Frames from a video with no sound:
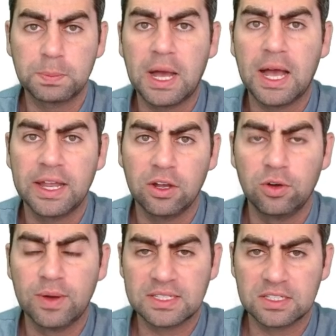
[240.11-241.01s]
Pi
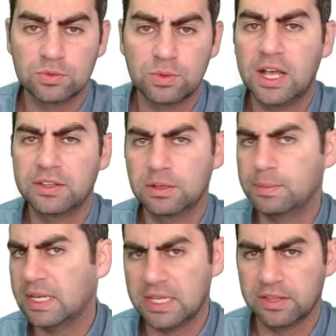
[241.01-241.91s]
OS as well. There are
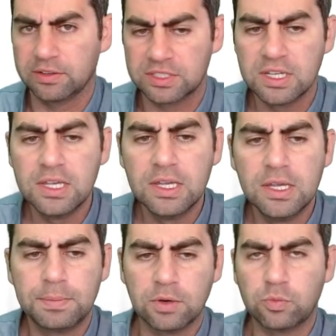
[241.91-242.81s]
many others.
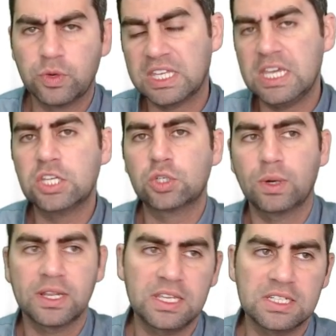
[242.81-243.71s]
But with each
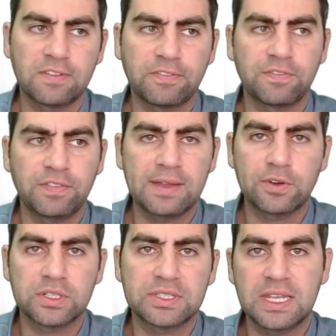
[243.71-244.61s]
one of these different
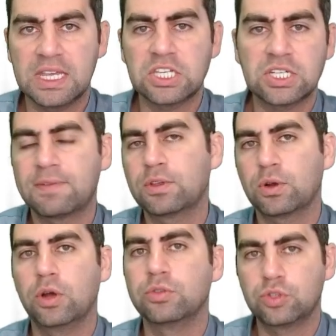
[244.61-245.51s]
flavors, they each have their
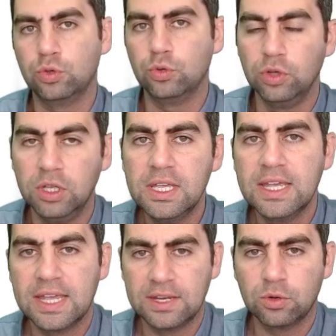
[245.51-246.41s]
own tool
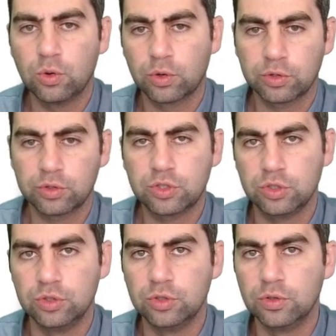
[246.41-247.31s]
in order
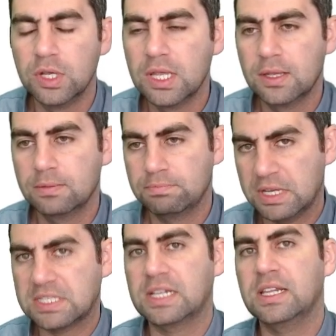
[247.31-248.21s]
to
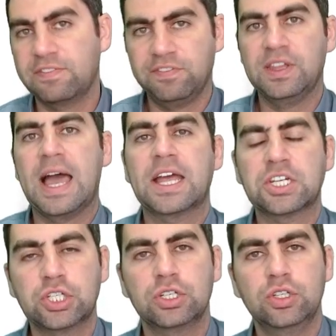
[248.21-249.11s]
basically
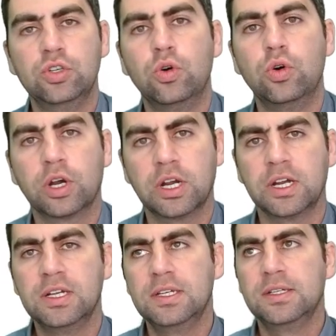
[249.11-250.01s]
flash your